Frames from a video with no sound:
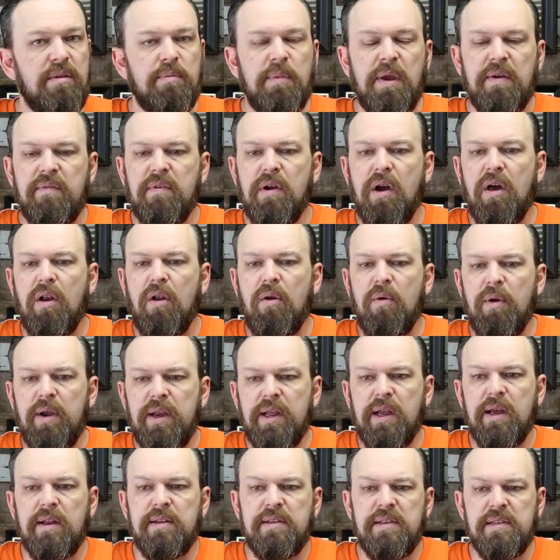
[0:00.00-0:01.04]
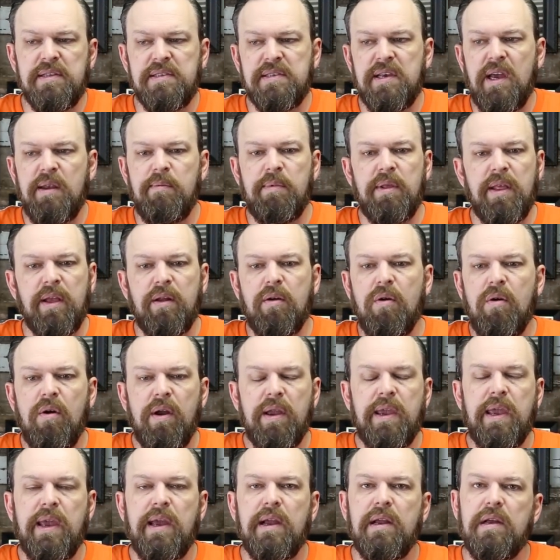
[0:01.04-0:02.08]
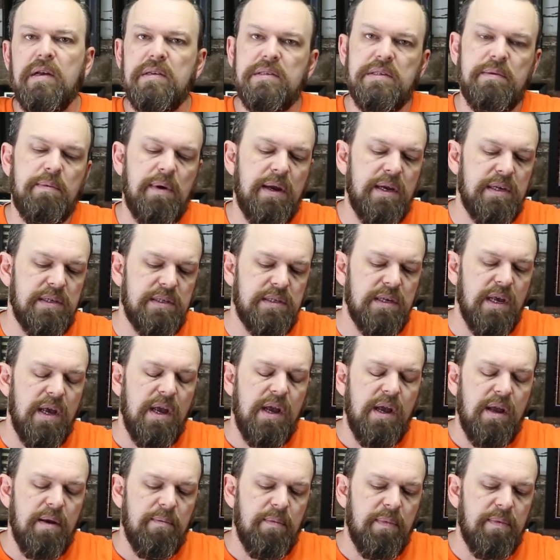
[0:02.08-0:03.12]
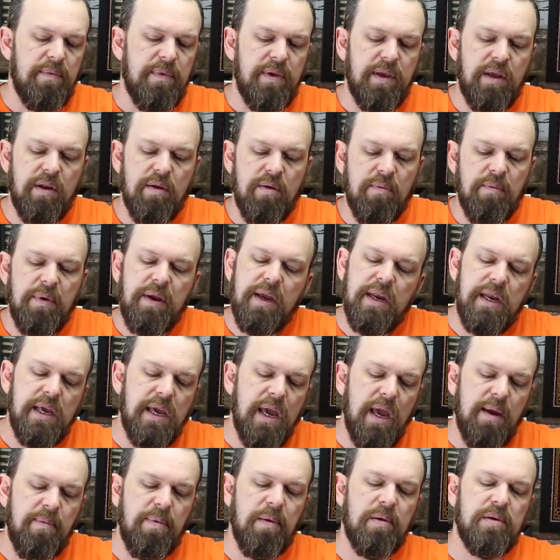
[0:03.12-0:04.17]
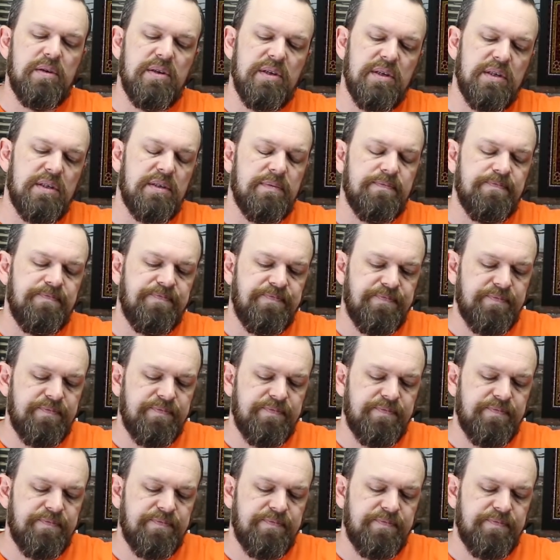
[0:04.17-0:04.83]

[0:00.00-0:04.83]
You may have got to the site and be like, oh, I can't customize, you know, EDK purchase.